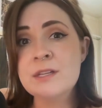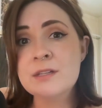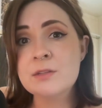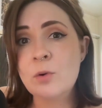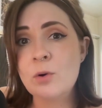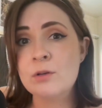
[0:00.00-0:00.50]

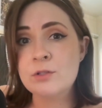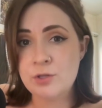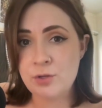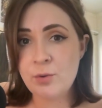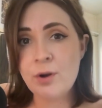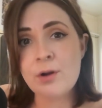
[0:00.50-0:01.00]
discord
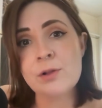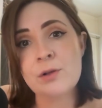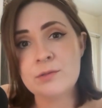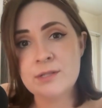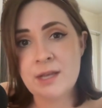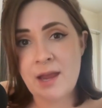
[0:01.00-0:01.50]
to our
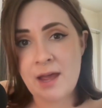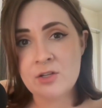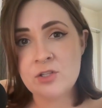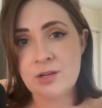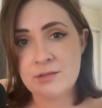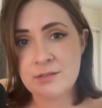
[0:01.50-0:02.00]
close
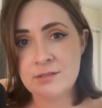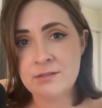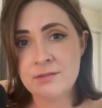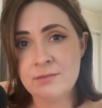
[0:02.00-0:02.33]
connections.